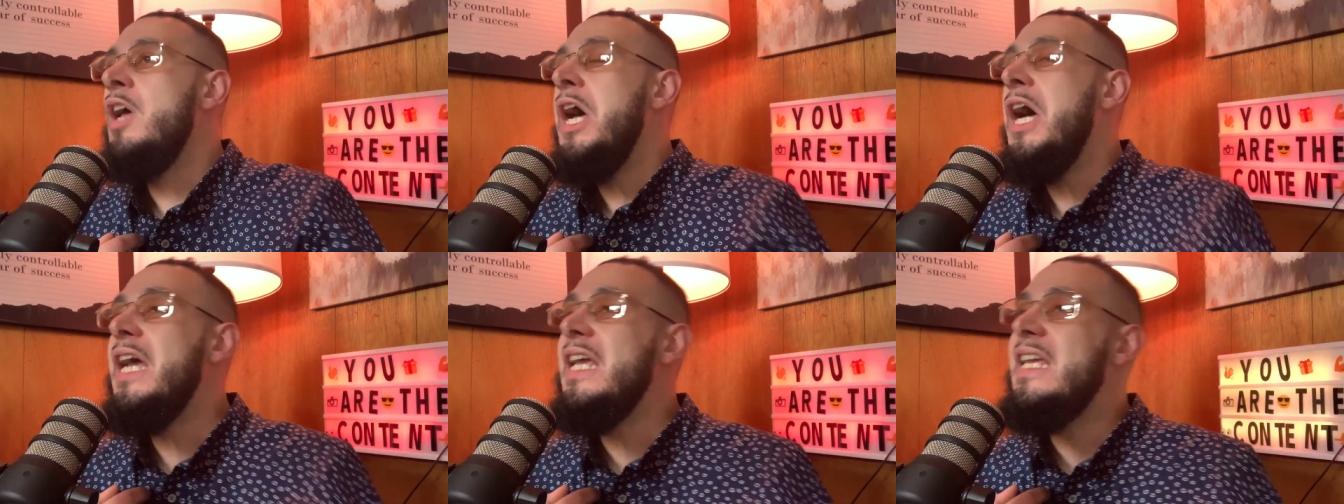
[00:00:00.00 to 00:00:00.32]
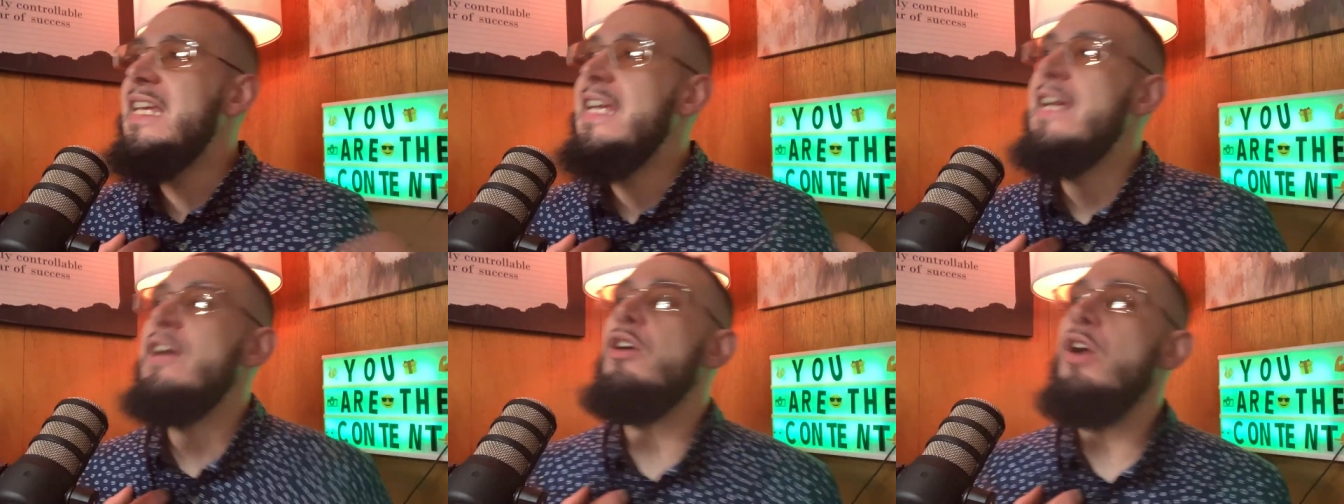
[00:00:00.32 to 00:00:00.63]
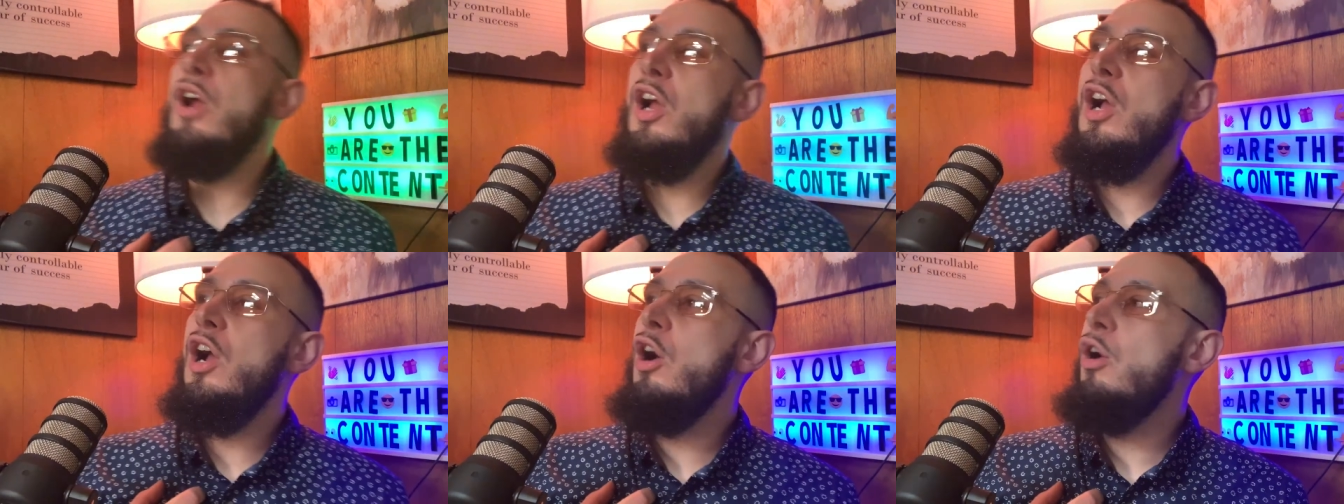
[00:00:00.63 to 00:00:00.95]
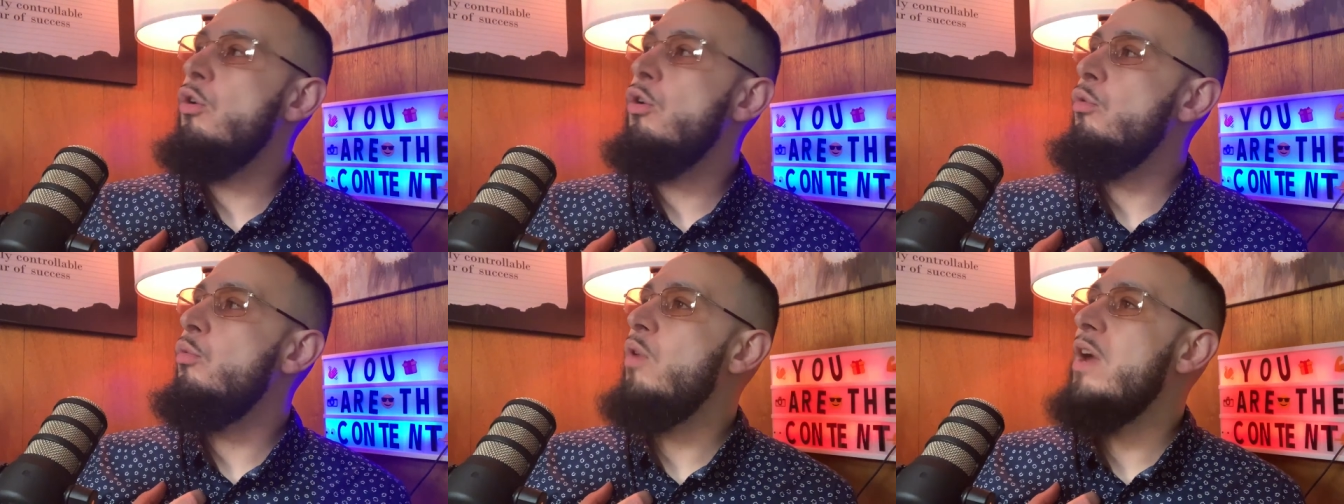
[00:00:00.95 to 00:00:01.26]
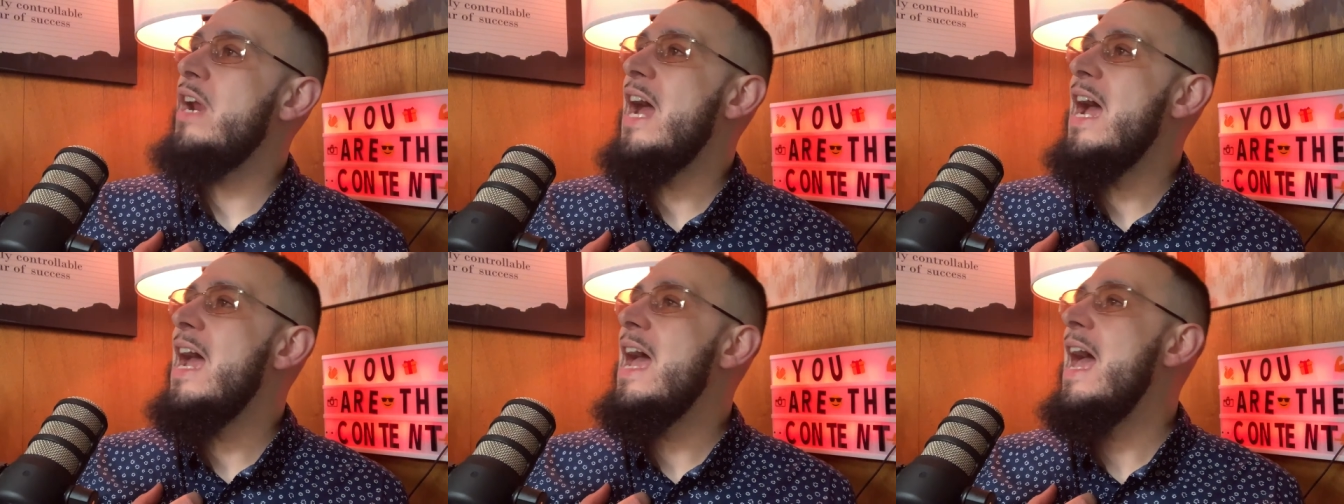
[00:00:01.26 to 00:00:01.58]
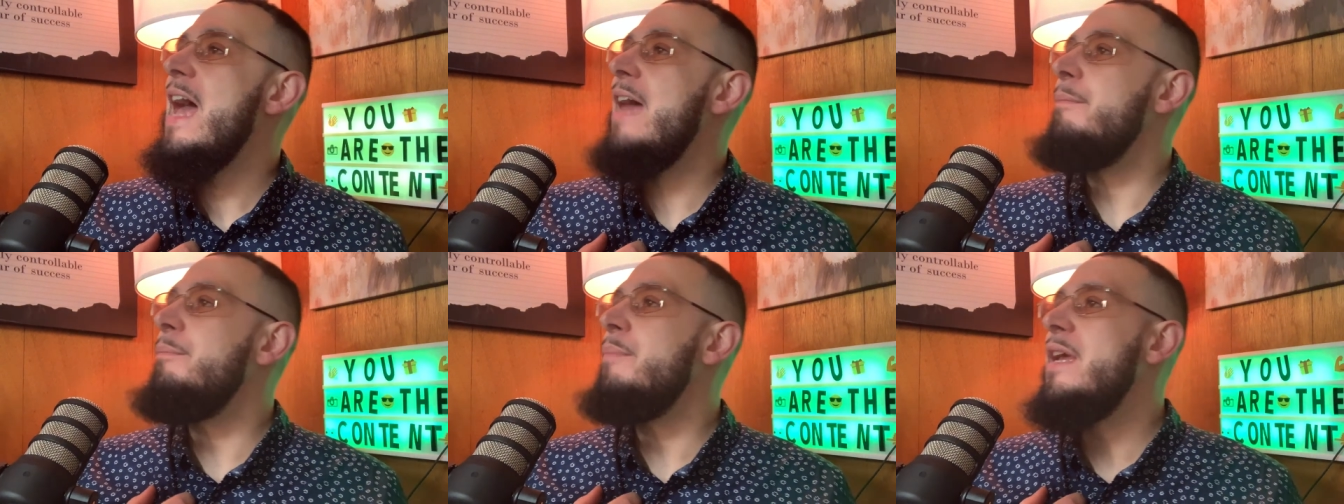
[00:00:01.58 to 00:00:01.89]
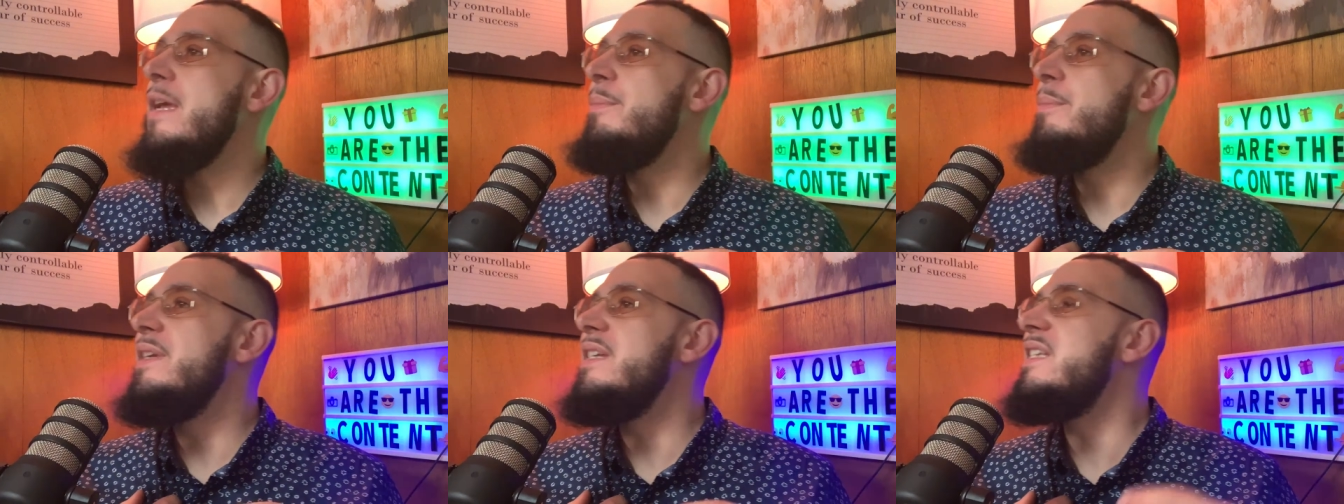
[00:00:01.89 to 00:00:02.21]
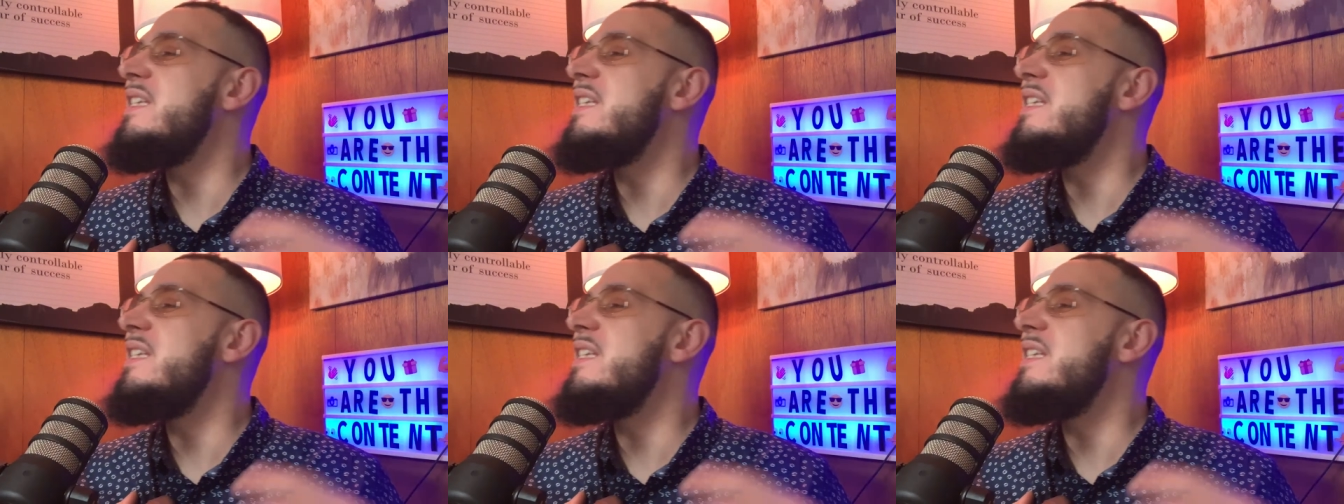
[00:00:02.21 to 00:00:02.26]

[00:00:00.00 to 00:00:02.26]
a year ago when I had maybe